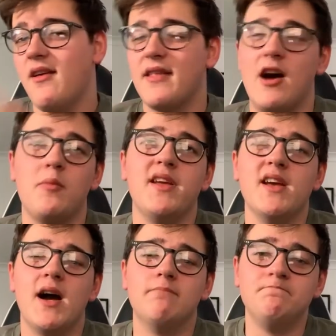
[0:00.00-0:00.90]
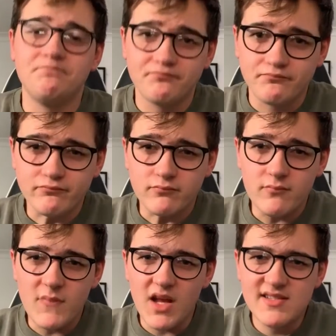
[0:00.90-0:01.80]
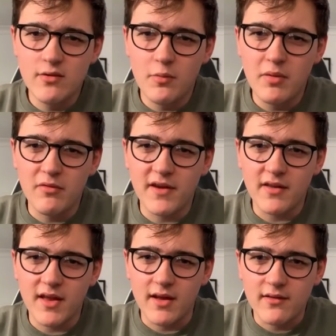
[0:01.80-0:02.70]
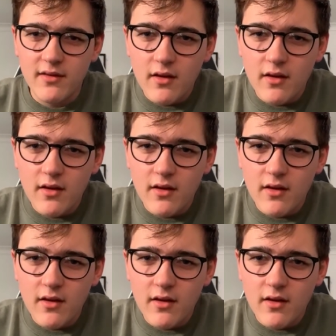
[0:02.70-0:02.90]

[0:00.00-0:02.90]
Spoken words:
That'll be, see what people think of that.